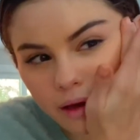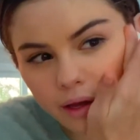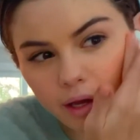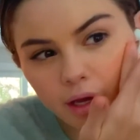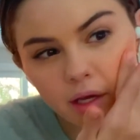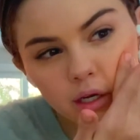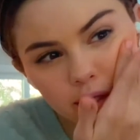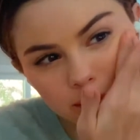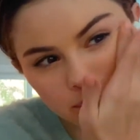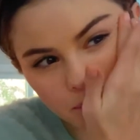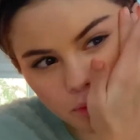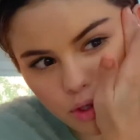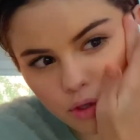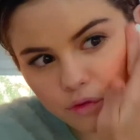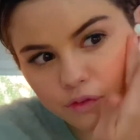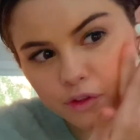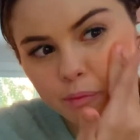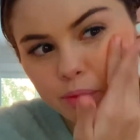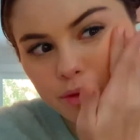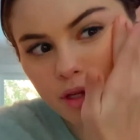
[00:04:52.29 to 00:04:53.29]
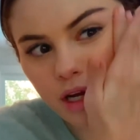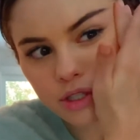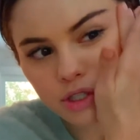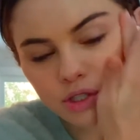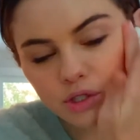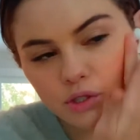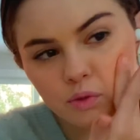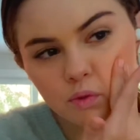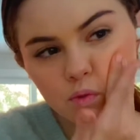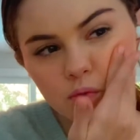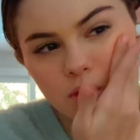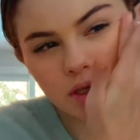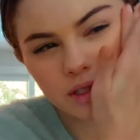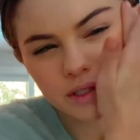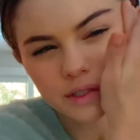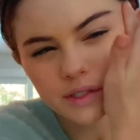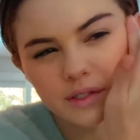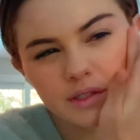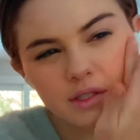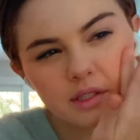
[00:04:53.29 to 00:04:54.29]
and I move the blush
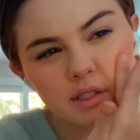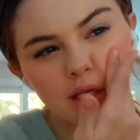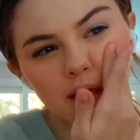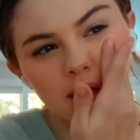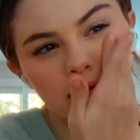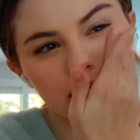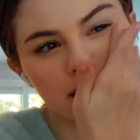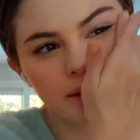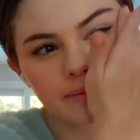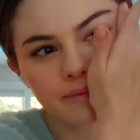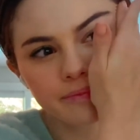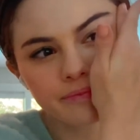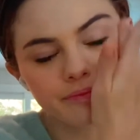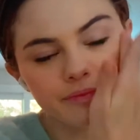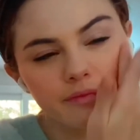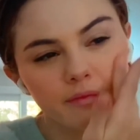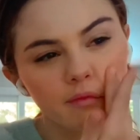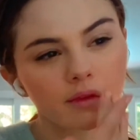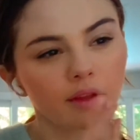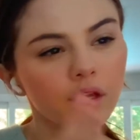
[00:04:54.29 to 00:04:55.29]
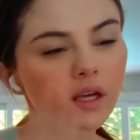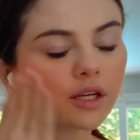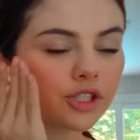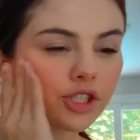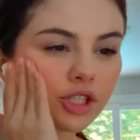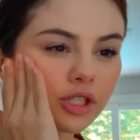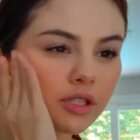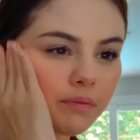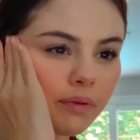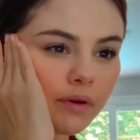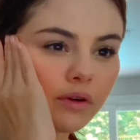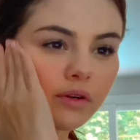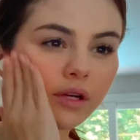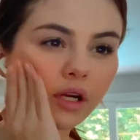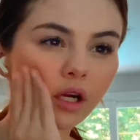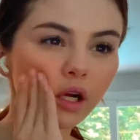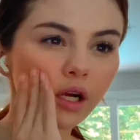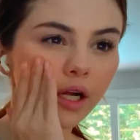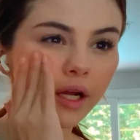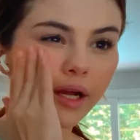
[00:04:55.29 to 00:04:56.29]
towards the cheekbone
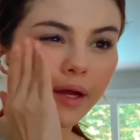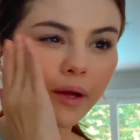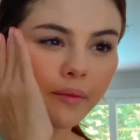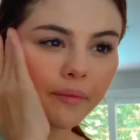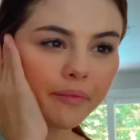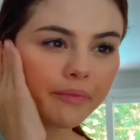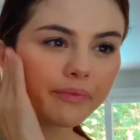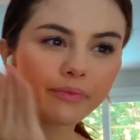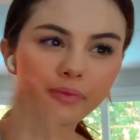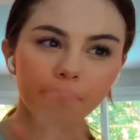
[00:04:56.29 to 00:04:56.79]
area,